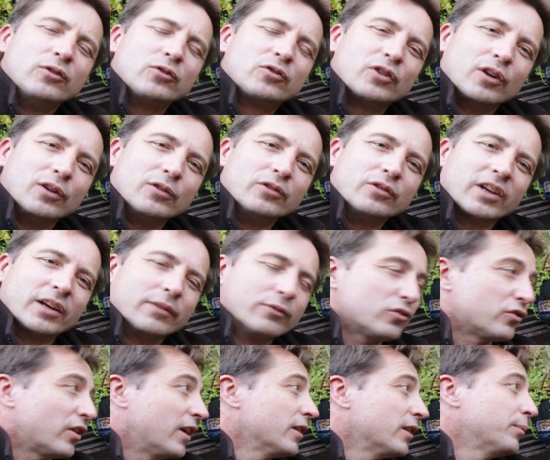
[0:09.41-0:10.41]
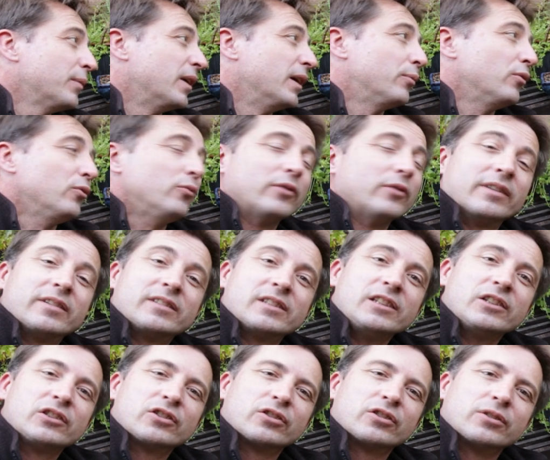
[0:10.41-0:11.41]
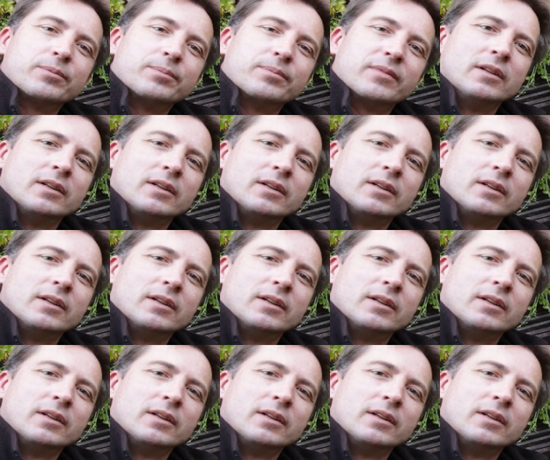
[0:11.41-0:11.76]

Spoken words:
don't have a Trident Maple with seeds on them?